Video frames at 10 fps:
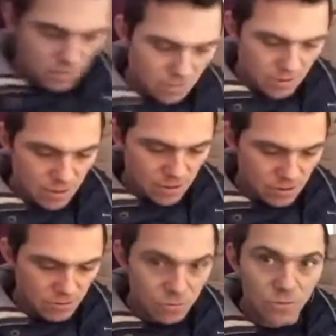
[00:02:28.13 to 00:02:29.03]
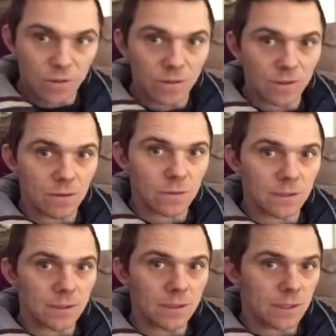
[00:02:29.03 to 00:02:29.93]
Sorry guys, just move over that way.
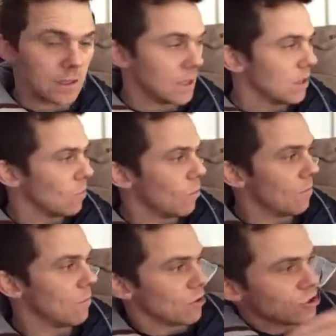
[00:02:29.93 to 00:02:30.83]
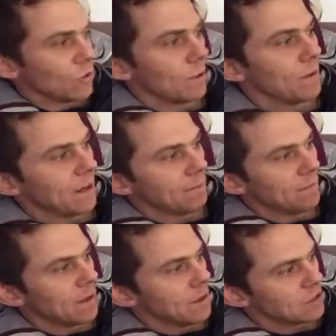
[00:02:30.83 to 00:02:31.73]
What mode you want to be in.
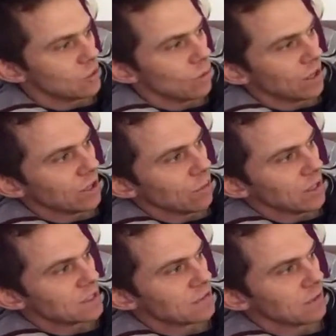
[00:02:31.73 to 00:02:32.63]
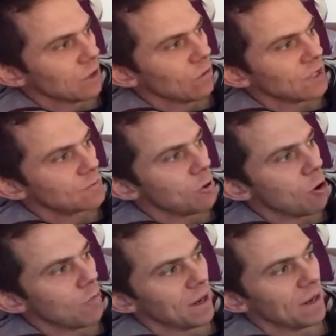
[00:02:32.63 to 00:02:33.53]
So what you do is, along this
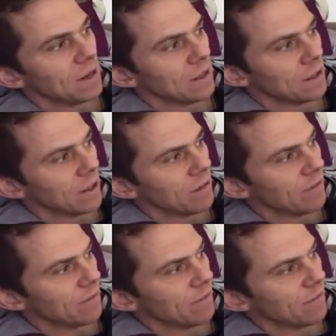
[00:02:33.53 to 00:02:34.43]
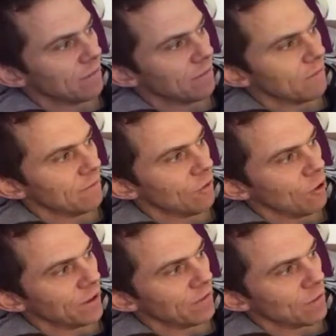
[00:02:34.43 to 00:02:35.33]
bottom here, you'll have
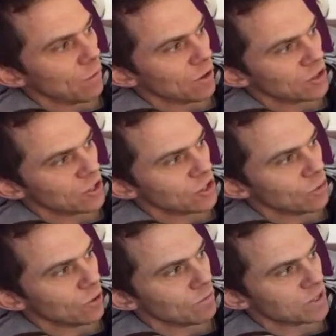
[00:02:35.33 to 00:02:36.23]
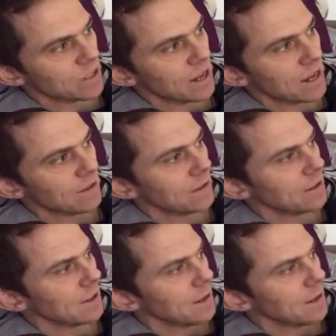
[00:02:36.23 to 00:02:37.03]
4 different ones and 2 numbers at the end.